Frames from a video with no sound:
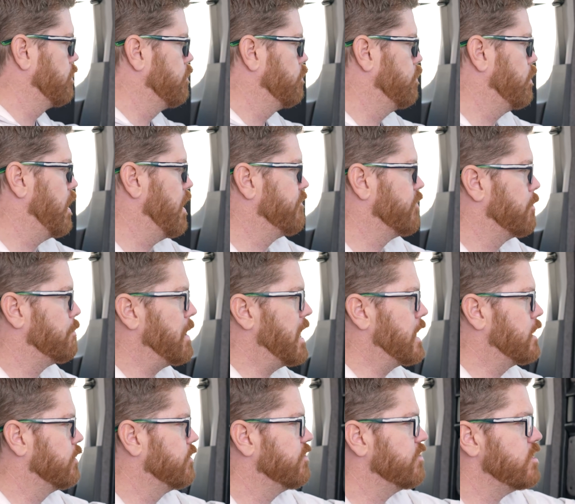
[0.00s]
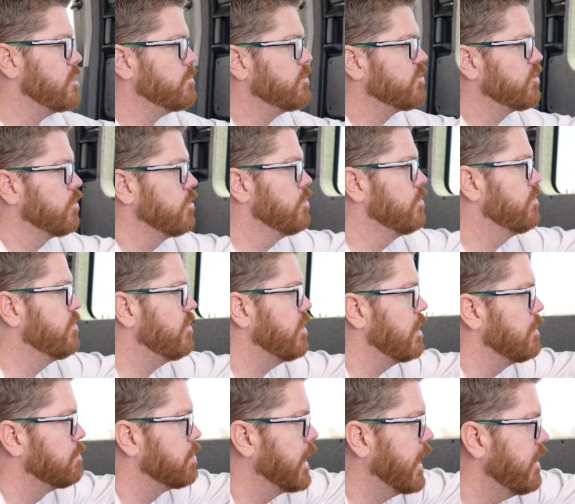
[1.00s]
We have our panel seam screws
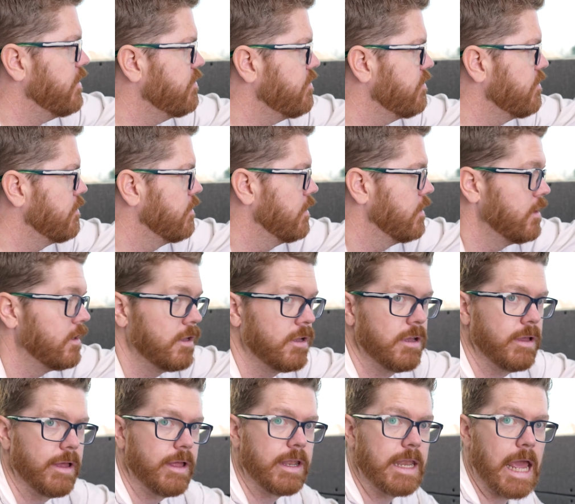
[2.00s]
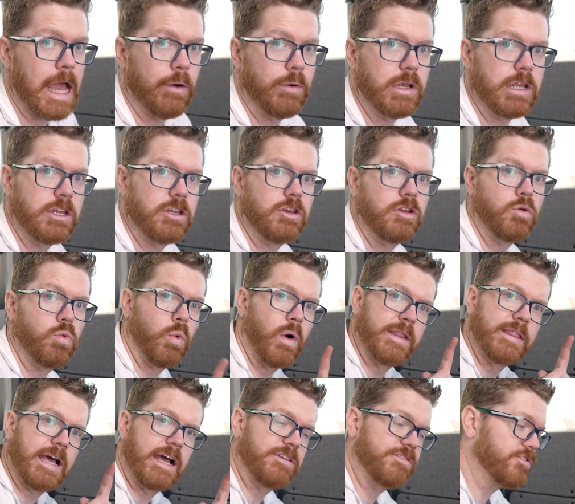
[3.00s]
in place. Now we need to do
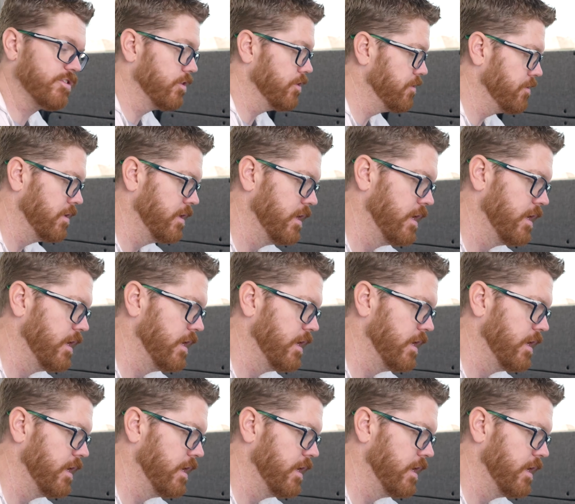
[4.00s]
one last screw,